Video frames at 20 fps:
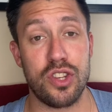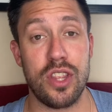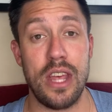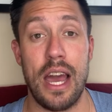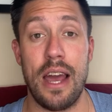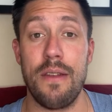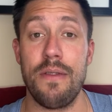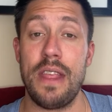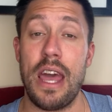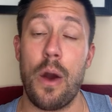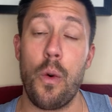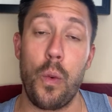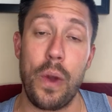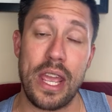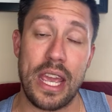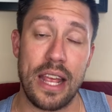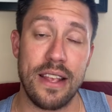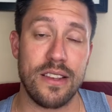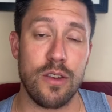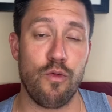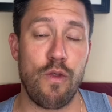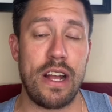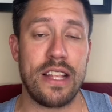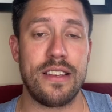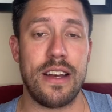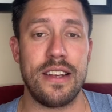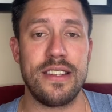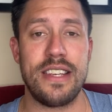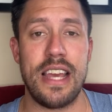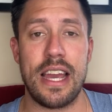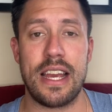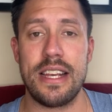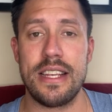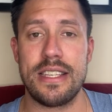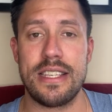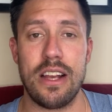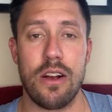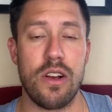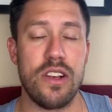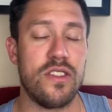That weekend is the Red Sox
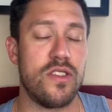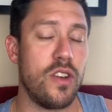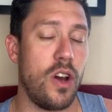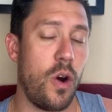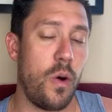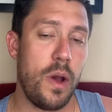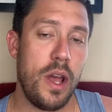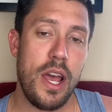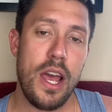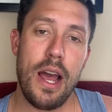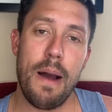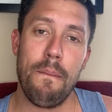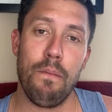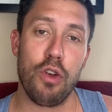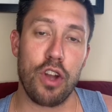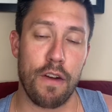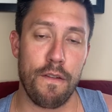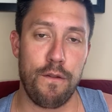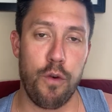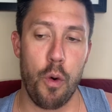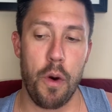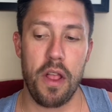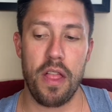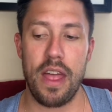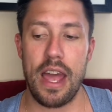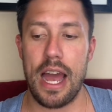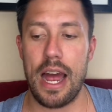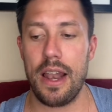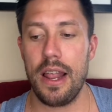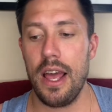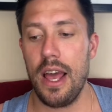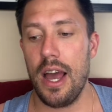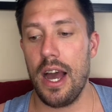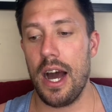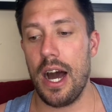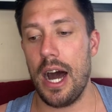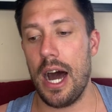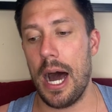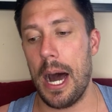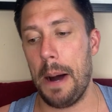Yankees series. So I'm looking forward to that.
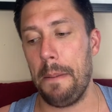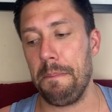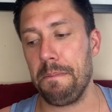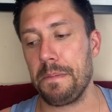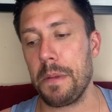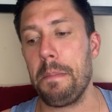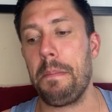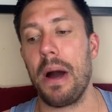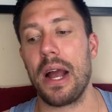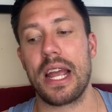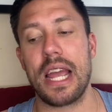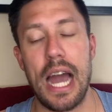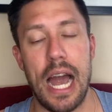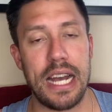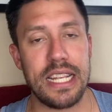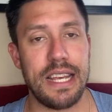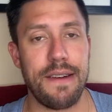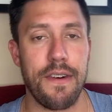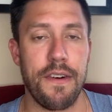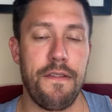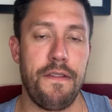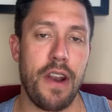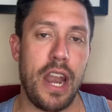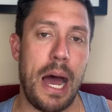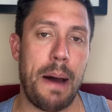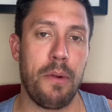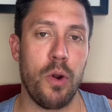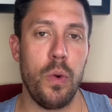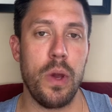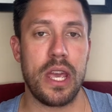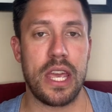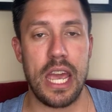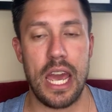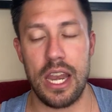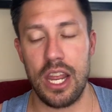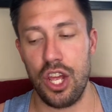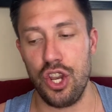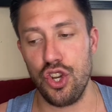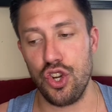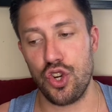But guys, have a phenomenal
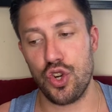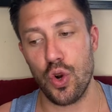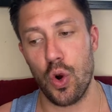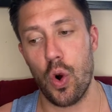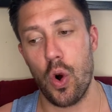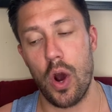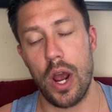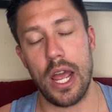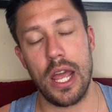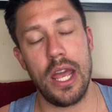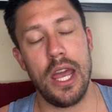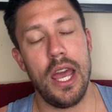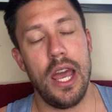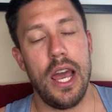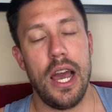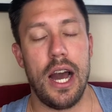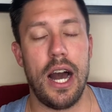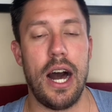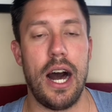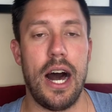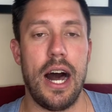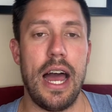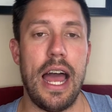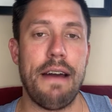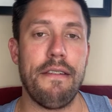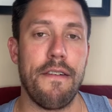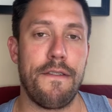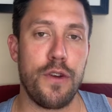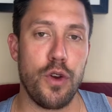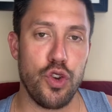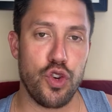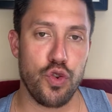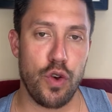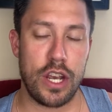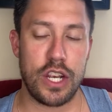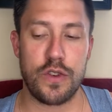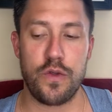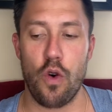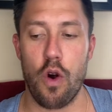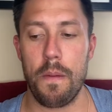weekend. Enjoy. Have a few
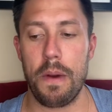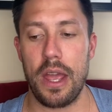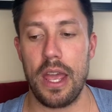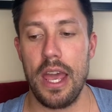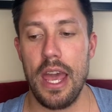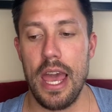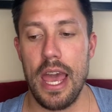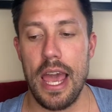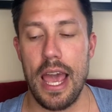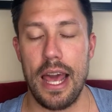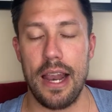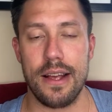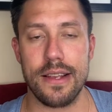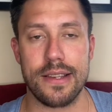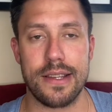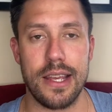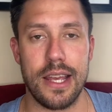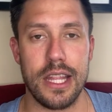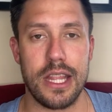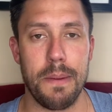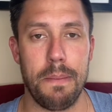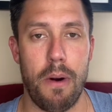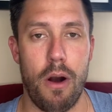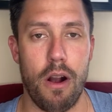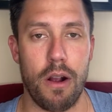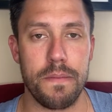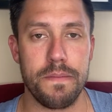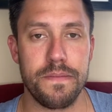drinks for me, and I'll see you at the bar.